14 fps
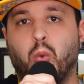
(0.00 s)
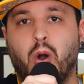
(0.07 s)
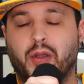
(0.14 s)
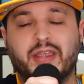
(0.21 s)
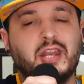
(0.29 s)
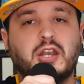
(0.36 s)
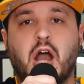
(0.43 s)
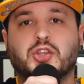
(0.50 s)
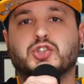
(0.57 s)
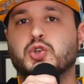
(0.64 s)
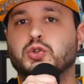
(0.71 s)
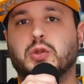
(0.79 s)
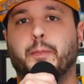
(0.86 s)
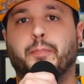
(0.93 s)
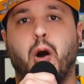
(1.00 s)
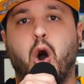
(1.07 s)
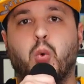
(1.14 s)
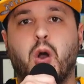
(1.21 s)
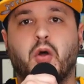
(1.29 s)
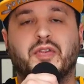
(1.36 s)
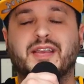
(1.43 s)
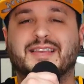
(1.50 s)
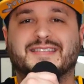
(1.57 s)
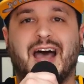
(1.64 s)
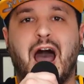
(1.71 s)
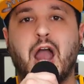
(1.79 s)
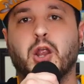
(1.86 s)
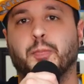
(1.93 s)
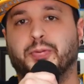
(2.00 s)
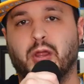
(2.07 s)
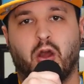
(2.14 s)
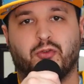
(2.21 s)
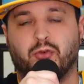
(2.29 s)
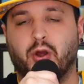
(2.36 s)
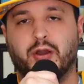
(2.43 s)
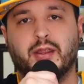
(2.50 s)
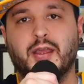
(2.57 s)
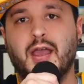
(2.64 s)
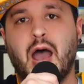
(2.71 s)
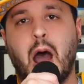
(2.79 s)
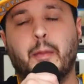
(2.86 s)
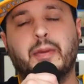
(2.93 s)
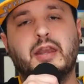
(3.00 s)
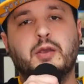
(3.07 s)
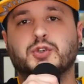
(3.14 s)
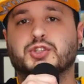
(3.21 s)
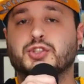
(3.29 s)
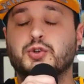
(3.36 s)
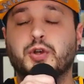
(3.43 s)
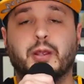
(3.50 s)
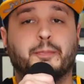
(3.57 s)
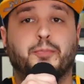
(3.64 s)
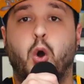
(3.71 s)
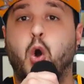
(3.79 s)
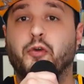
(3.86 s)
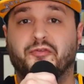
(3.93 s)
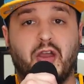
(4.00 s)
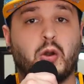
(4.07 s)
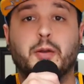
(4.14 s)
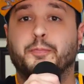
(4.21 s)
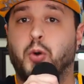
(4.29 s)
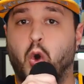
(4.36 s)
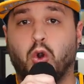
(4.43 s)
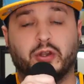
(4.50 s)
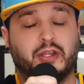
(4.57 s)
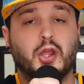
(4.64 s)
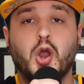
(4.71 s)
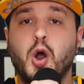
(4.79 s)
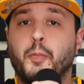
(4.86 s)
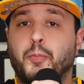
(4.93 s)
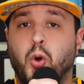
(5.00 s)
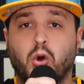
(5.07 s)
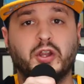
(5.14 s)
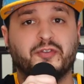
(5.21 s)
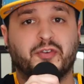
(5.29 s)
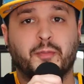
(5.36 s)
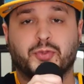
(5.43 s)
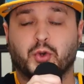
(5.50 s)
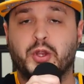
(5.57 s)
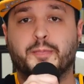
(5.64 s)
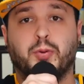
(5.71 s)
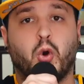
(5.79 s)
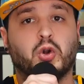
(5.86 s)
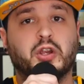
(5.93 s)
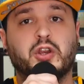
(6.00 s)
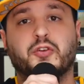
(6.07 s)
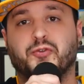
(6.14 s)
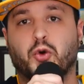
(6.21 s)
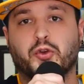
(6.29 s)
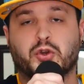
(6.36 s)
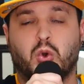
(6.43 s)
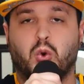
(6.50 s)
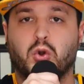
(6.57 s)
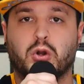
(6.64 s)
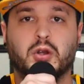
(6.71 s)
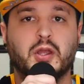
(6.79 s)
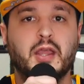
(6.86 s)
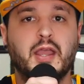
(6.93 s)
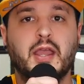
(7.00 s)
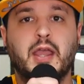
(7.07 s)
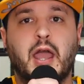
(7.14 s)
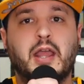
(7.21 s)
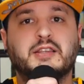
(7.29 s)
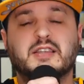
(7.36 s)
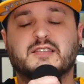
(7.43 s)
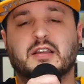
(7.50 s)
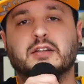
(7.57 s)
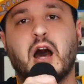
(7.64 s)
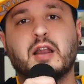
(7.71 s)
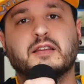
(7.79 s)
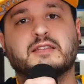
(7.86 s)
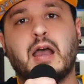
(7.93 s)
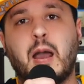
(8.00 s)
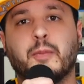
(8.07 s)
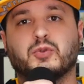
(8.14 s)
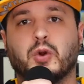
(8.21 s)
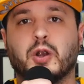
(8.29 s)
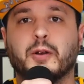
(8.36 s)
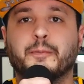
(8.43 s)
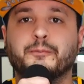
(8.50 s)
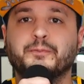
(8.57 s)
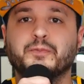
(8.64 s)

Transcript: well. He did not shoot the ball well the entire playoff run. I mean, he was shooting very poorly from 3, poorly in the fourth quarter, and just a lot of times where